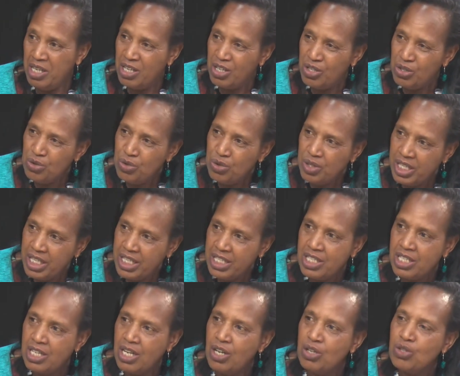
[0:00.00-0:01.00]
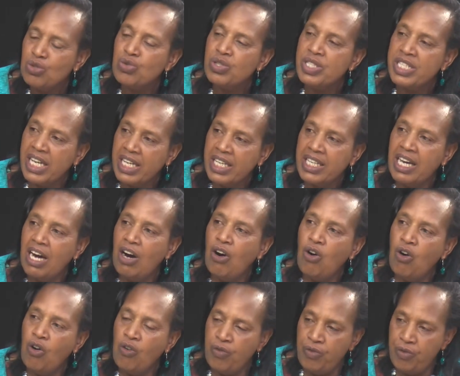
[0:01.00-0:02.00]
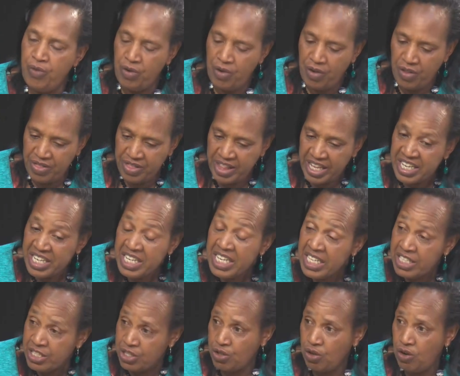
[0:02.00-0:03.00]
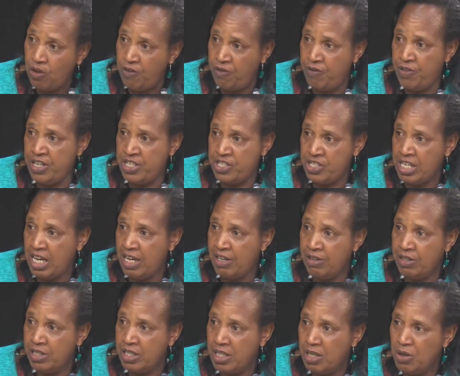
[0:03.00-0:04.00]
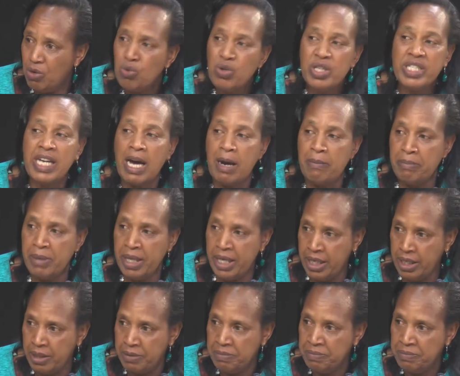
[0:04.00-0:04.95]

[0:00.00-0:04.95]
You need to take care of the needs of the child, which are many.